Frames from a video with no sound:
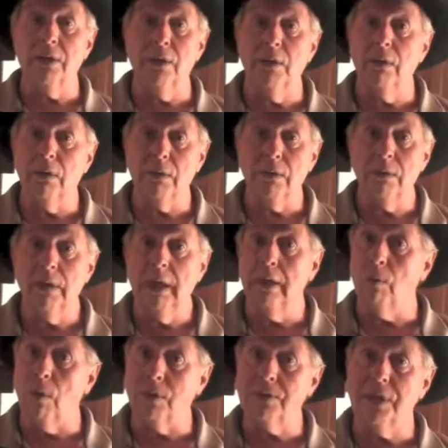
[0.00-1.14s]
cool. It
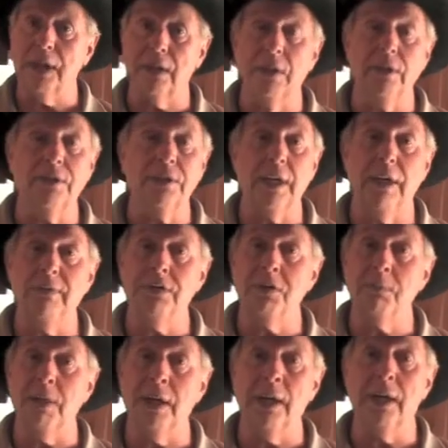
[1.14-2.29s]
works out good, saves
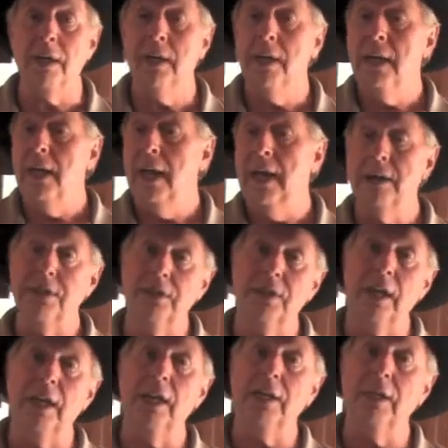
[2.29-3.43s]
some money, and to
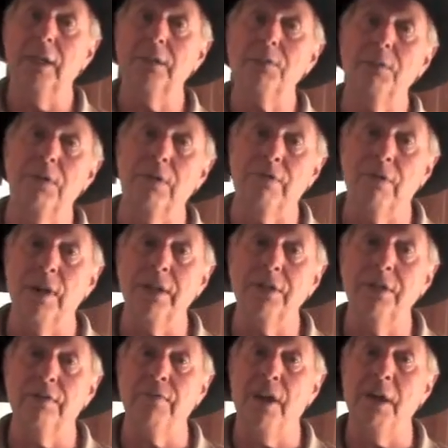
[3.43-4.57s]
set in this with your
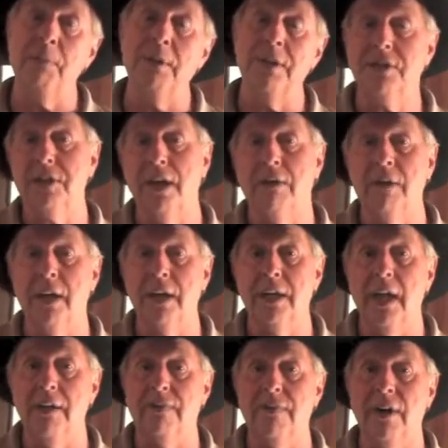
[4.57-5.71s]
friends, your family, and sit around a
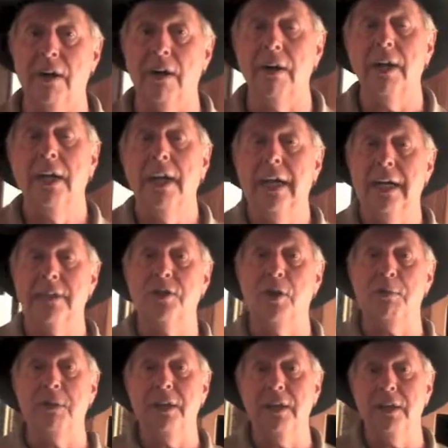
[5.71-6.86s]
campfire, it's
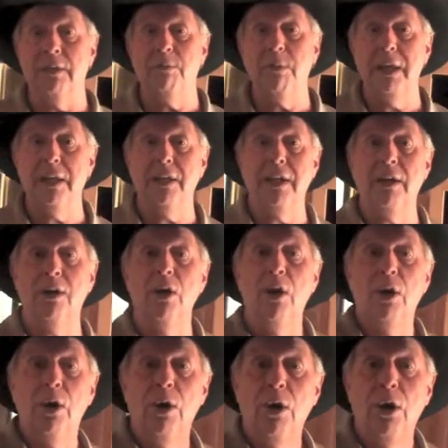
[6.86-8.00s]
going to be, be the deal.
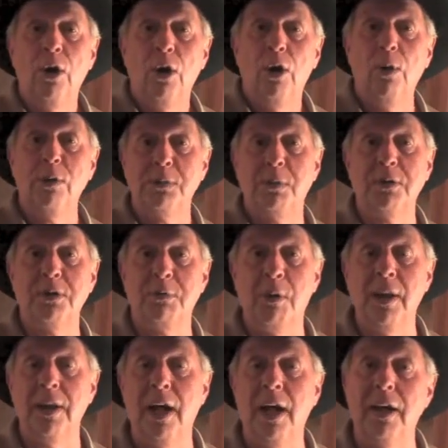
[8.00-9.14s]
Who was supposed to
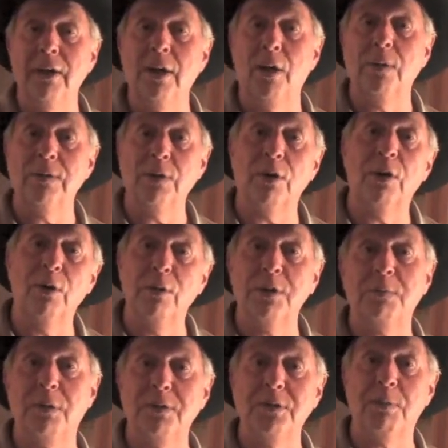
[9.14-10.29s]
bring the hot dogs, or who was
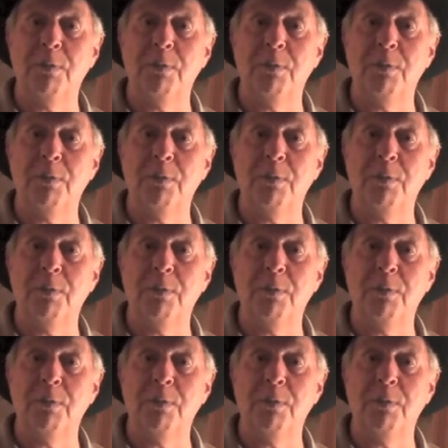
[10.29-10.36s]
supposed to